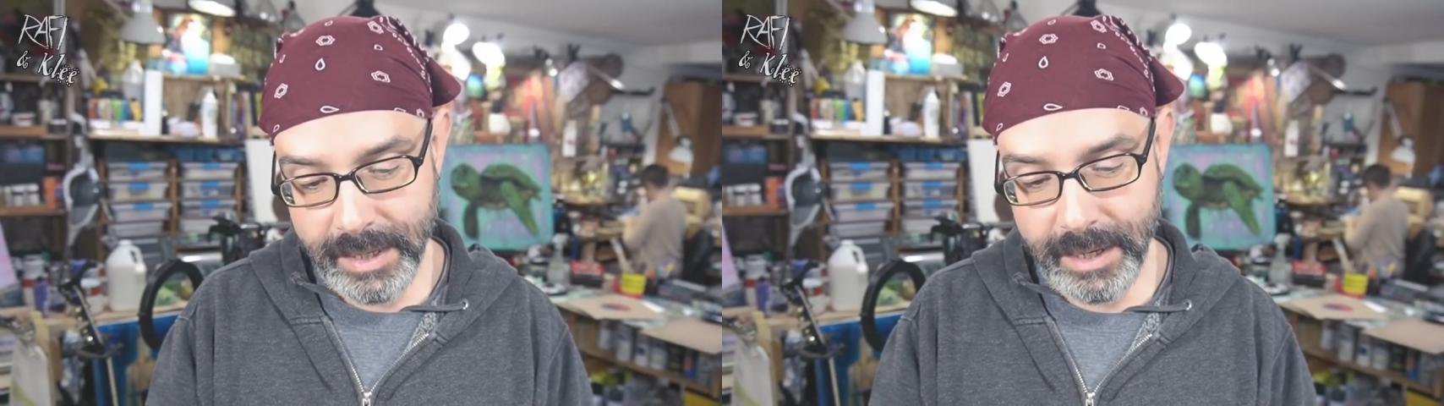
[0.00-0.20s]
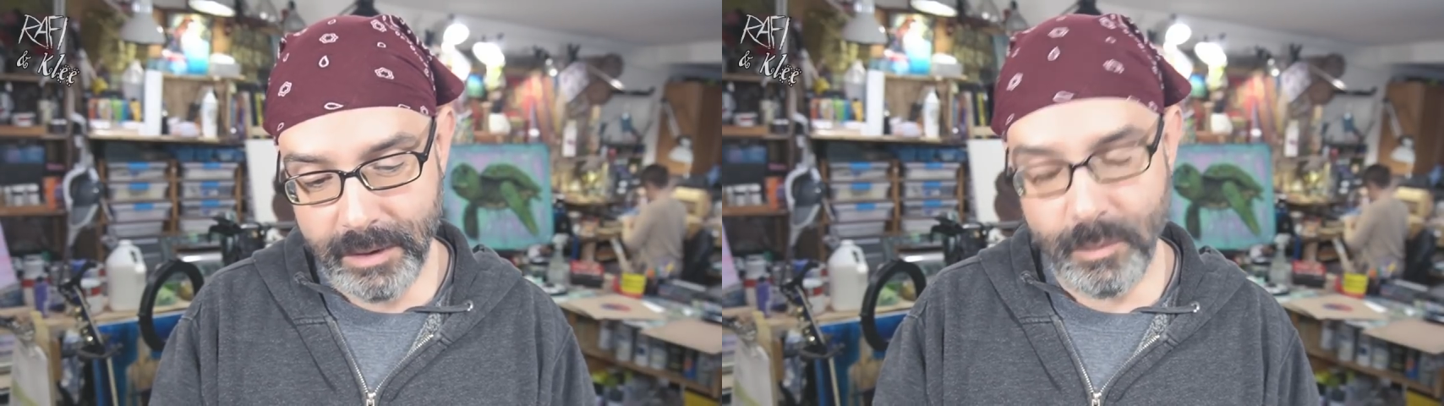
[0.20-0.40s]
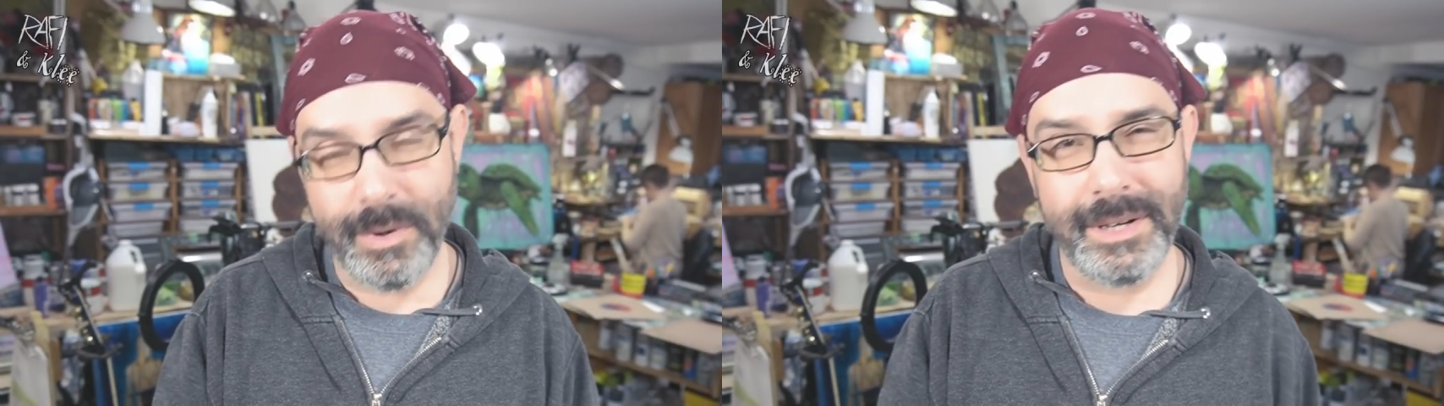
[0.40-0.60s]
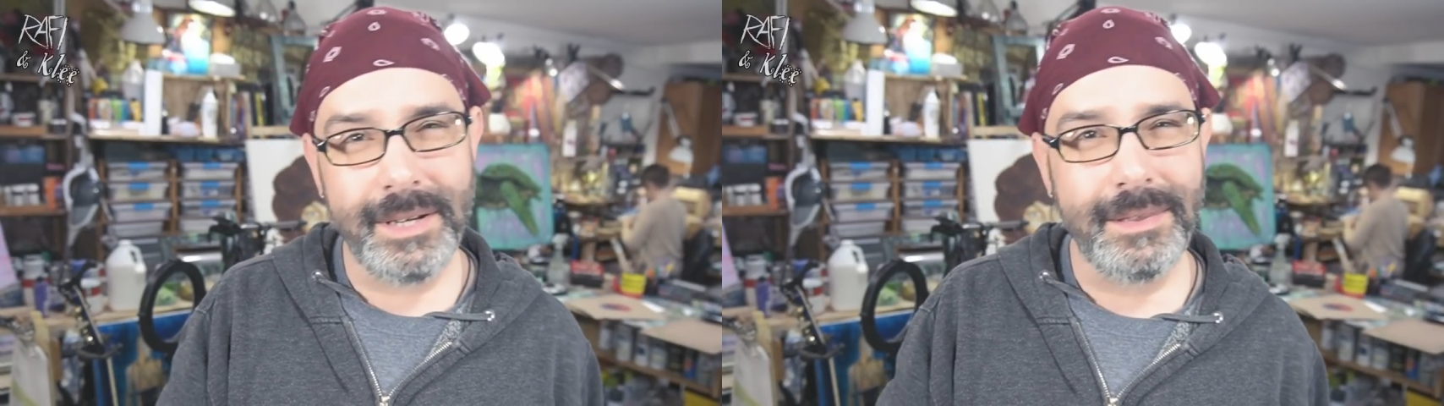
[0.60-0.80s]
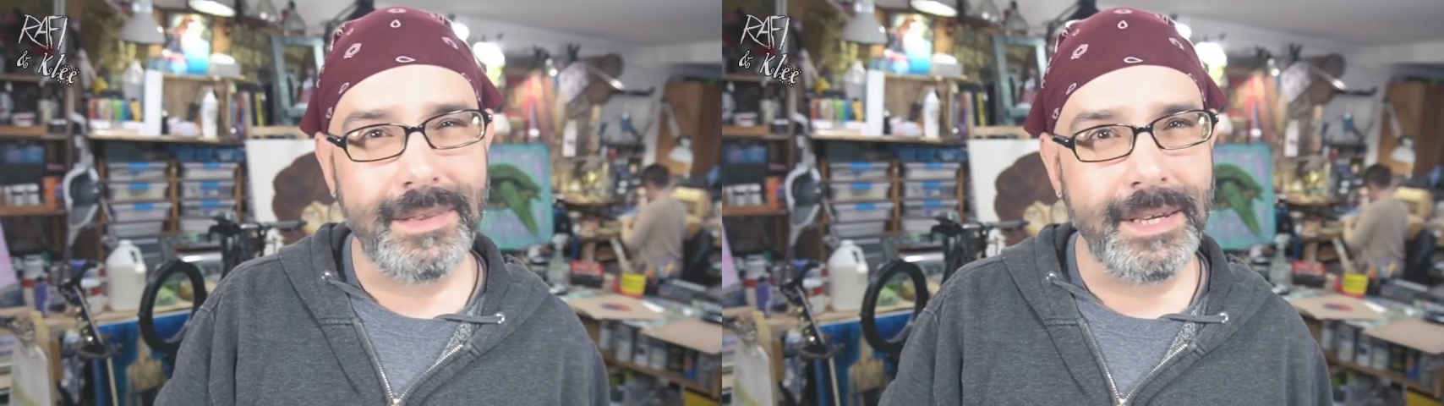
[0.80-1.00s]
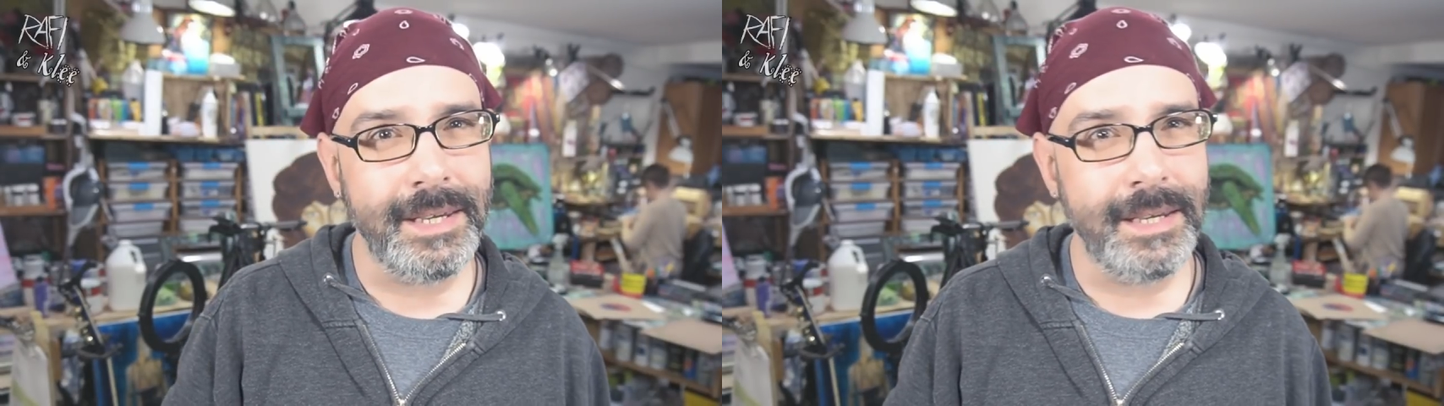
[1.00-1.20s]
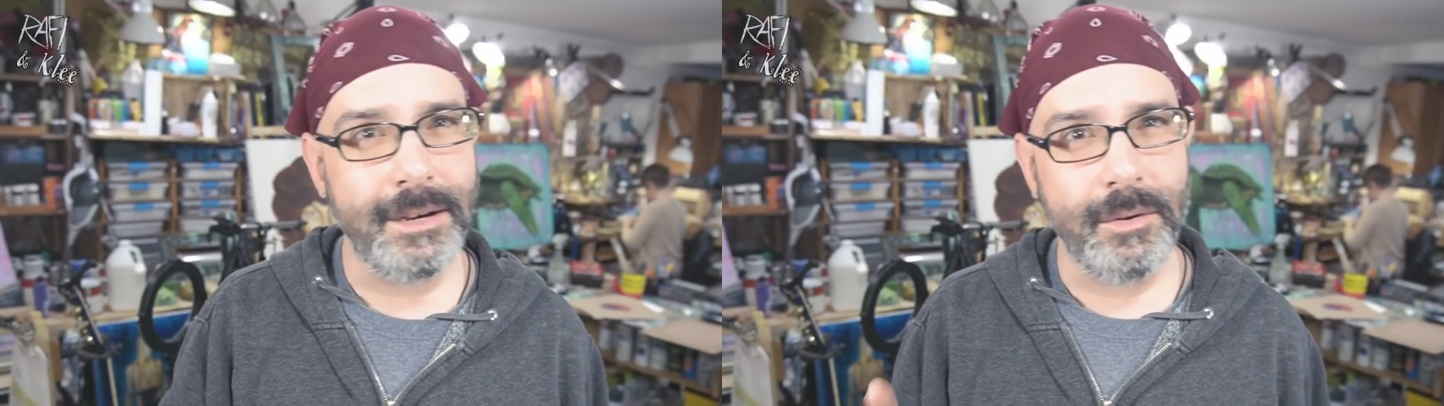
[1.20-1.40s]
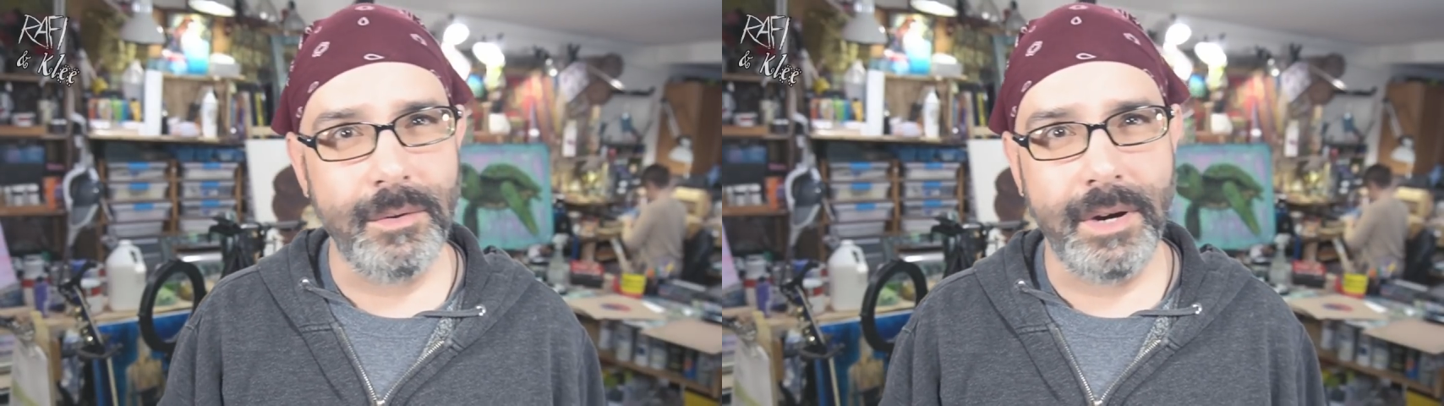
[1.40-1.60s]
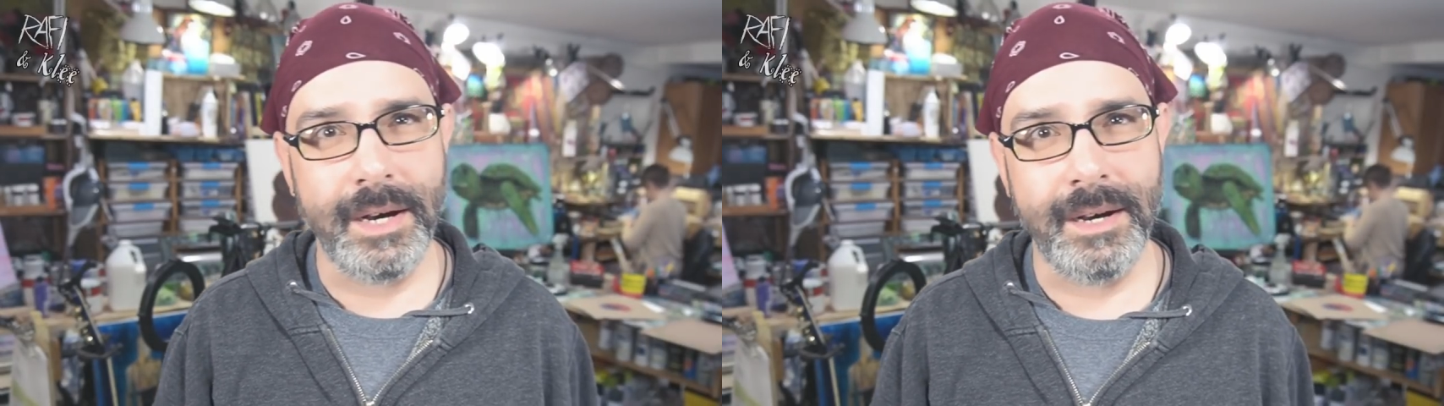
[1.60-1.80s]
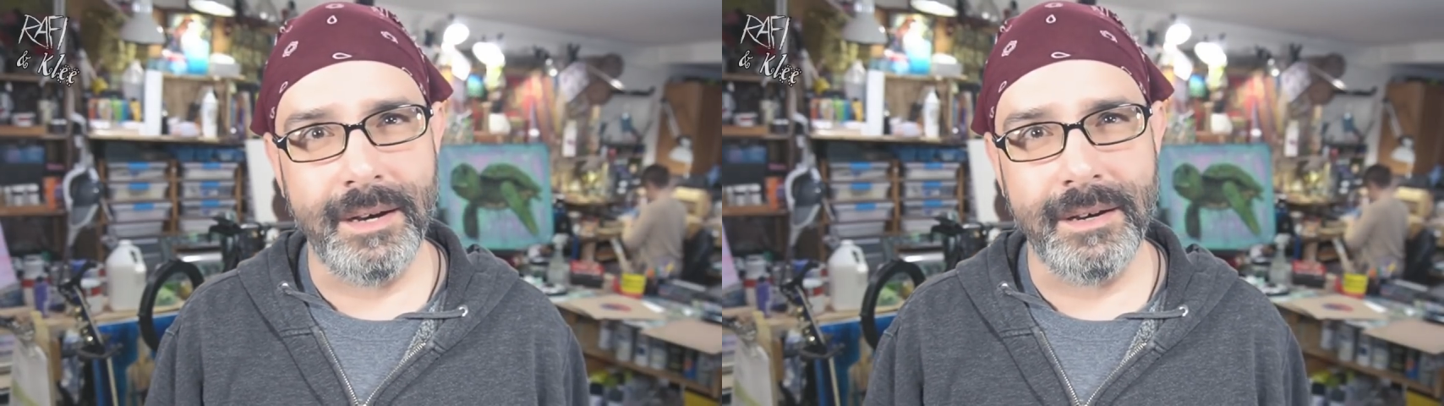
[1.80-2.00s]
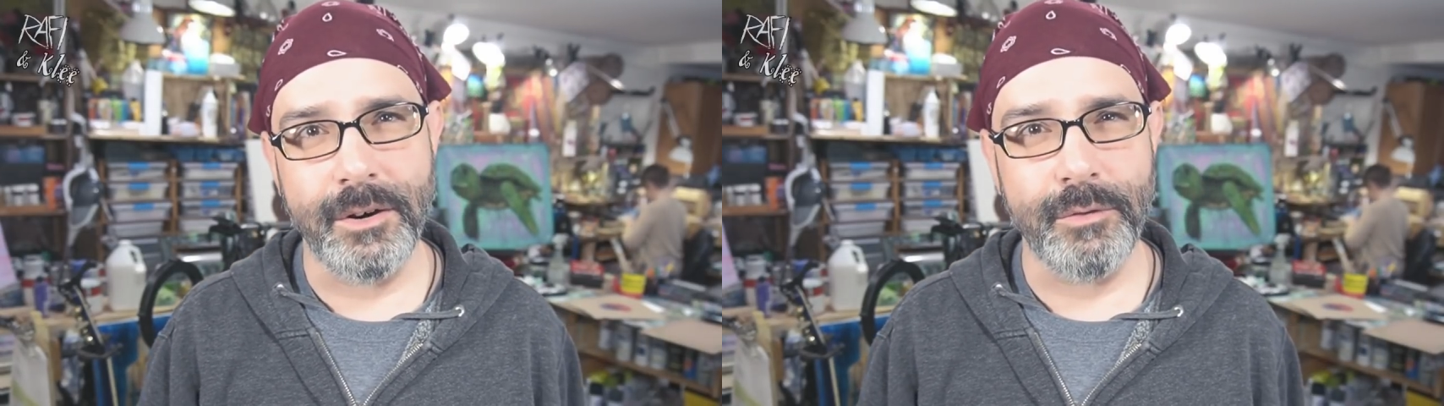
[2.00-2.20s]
Now, the one thing uh